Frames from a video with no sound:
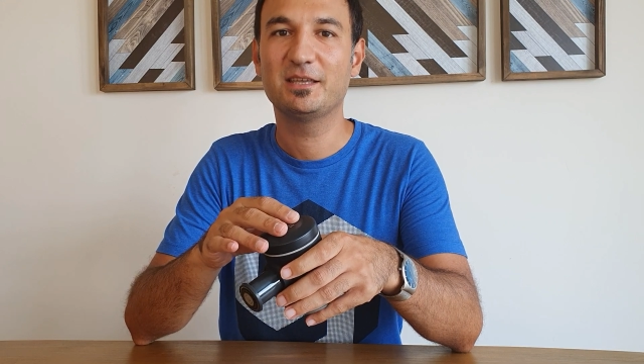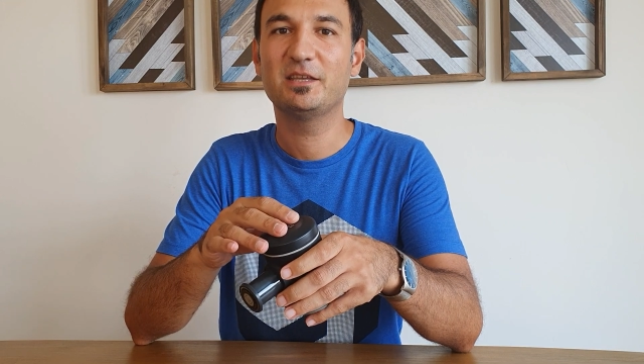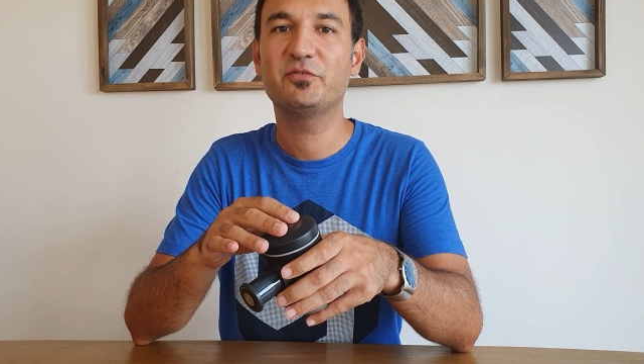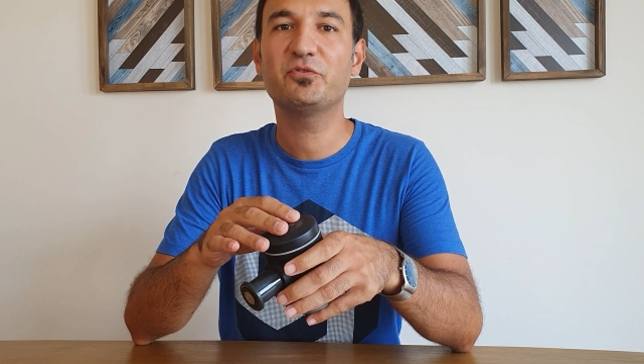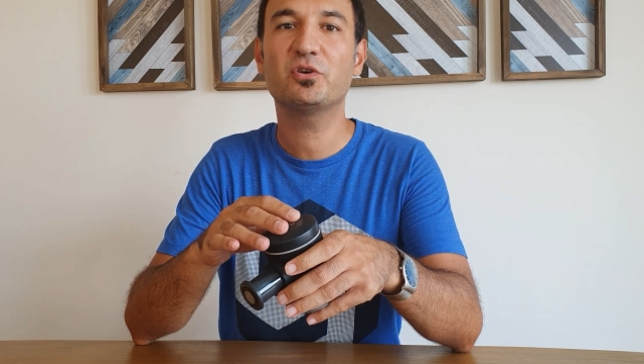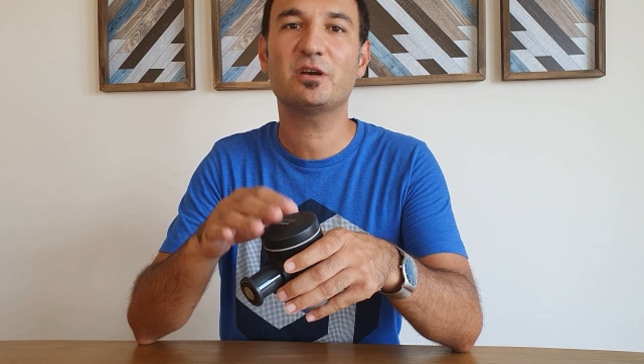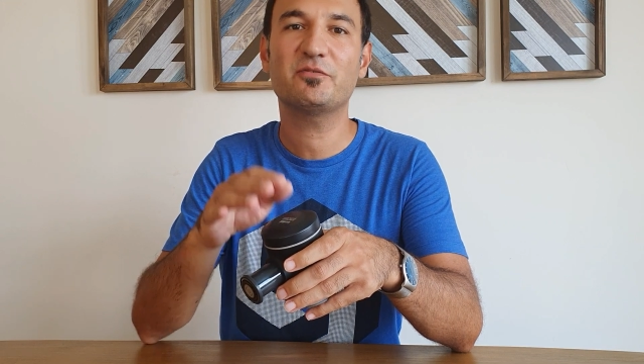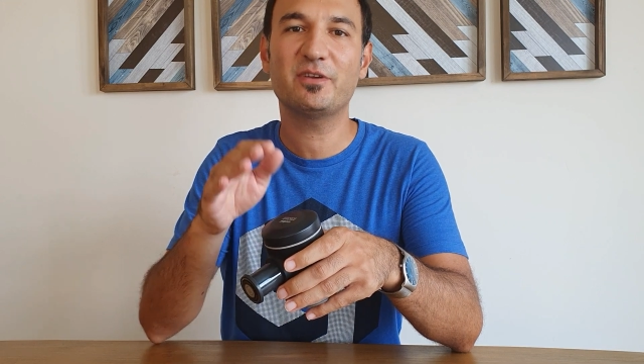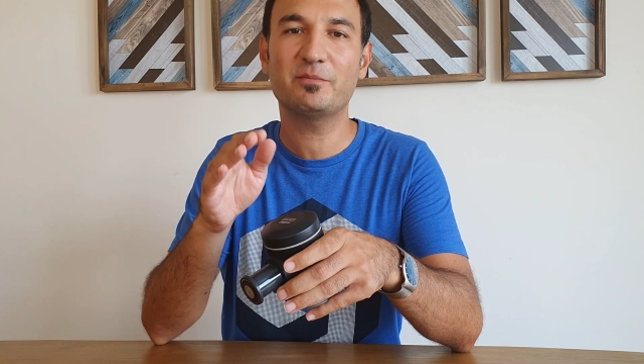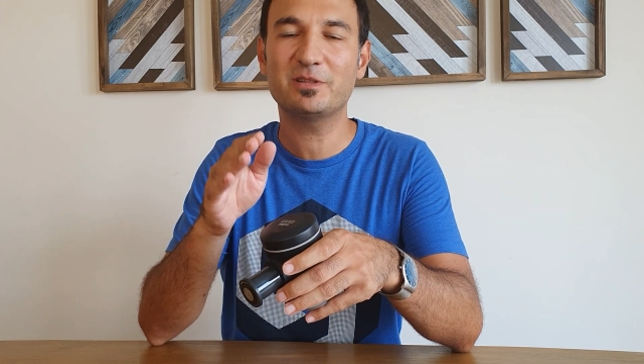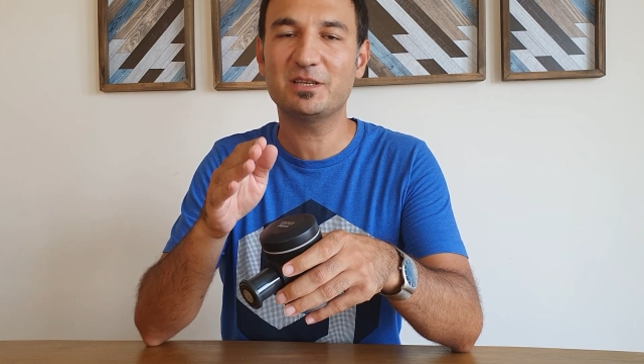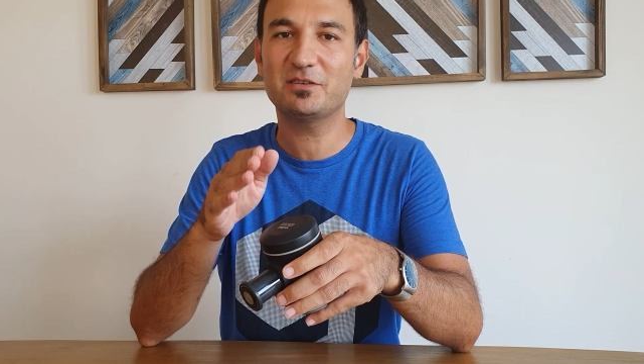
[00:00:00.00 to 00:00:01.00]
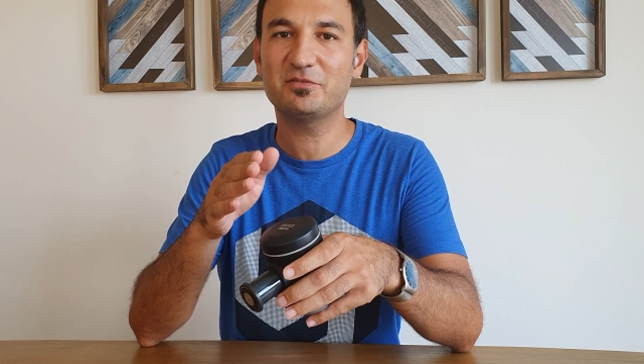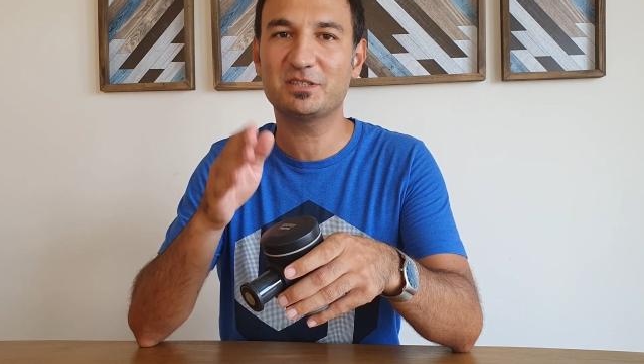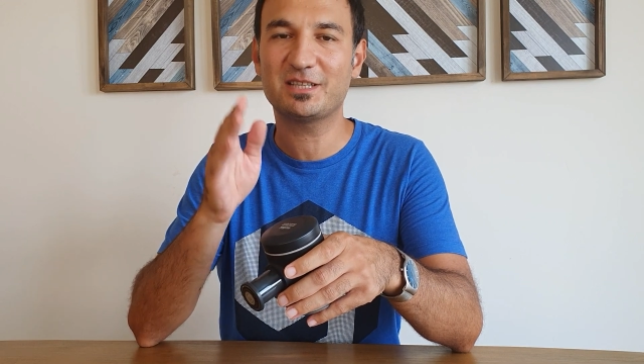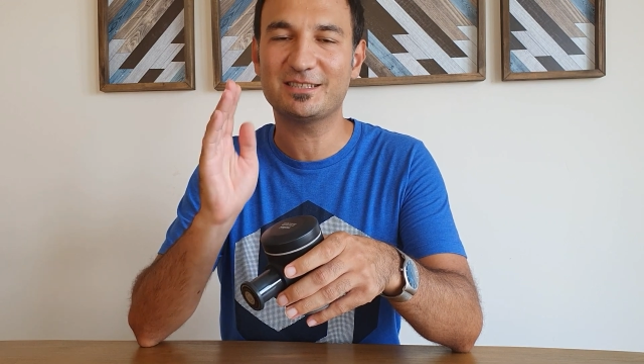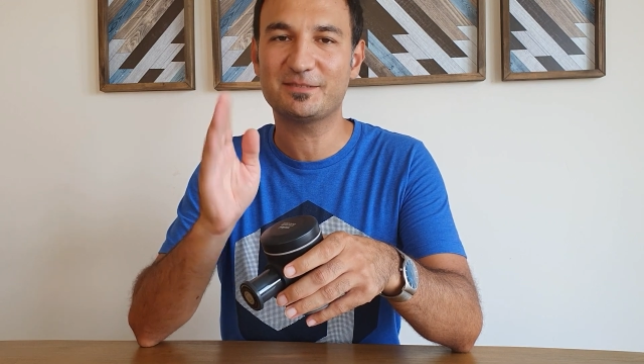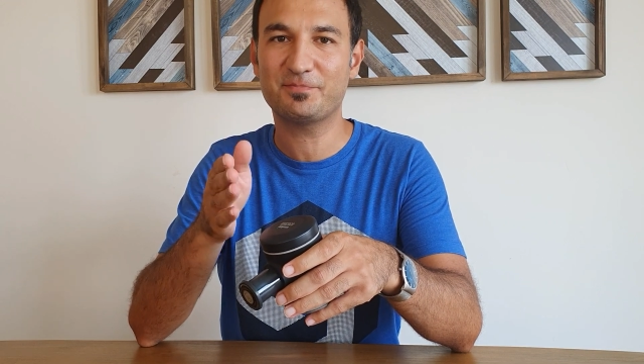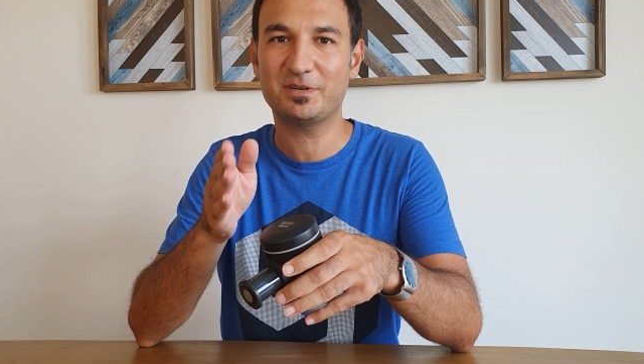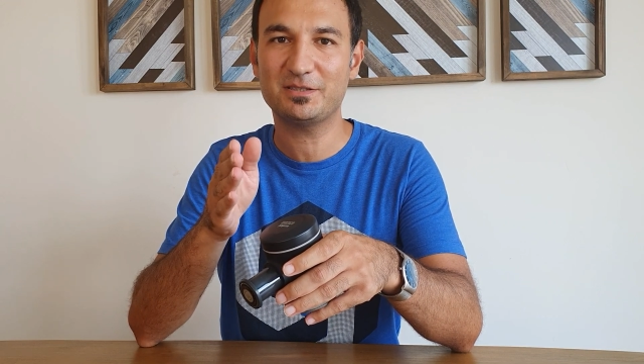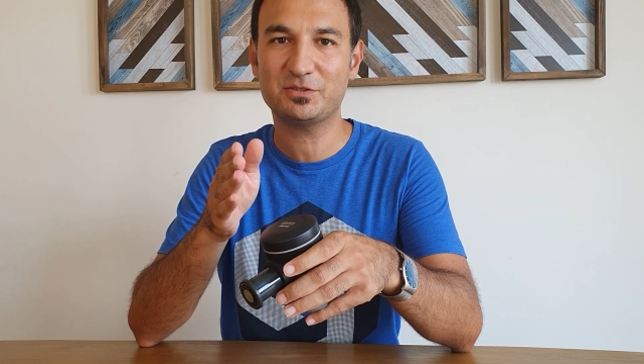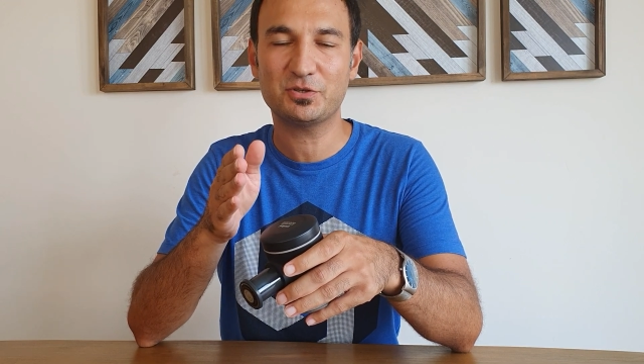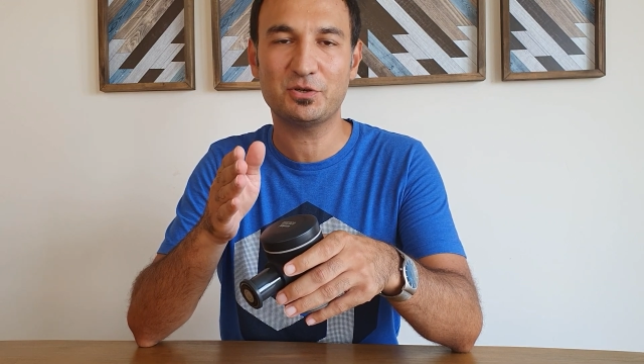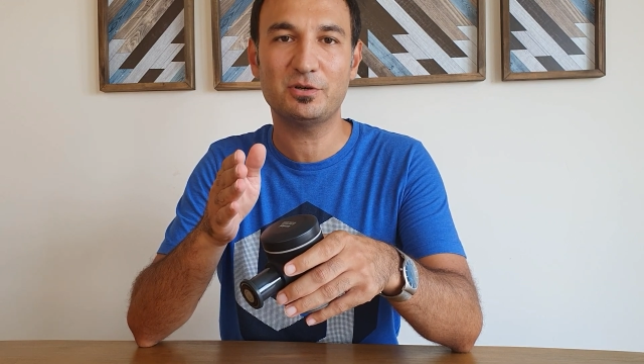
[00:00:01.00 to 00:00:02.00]
If you are familiar with
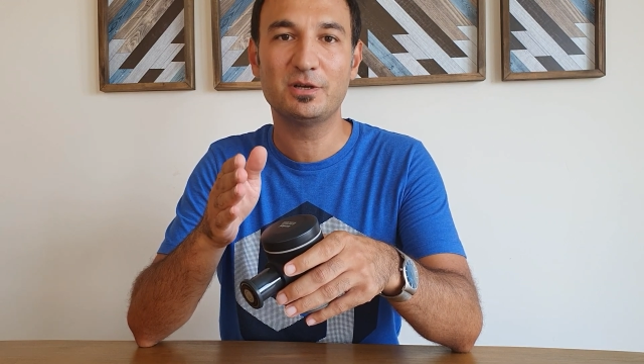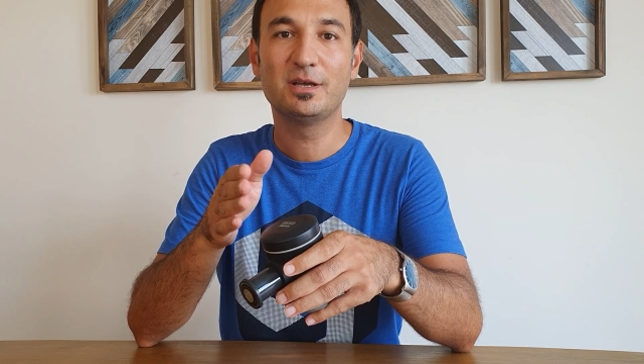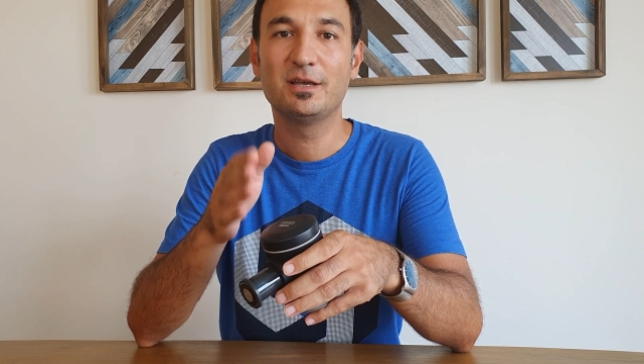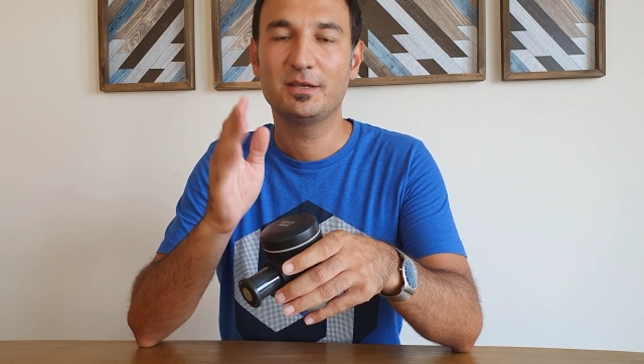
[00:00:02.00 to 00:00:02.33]
espresso,